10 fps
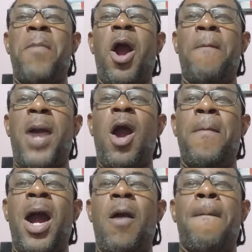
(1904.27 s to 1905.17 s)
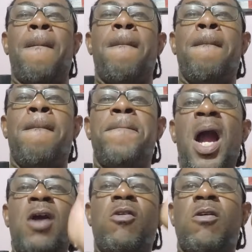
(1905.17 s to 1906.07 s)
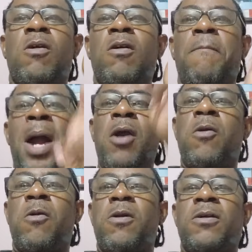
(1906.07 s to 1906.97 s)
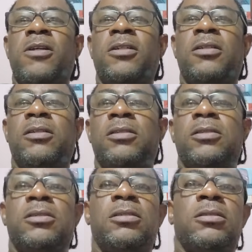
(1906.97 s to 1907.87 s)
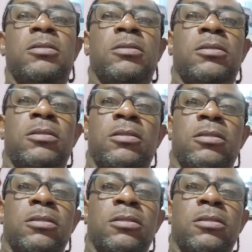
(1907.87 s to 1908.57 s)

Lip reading: no Auntie no more. We gotta say Dr. Chris. She got, you know, she's up there.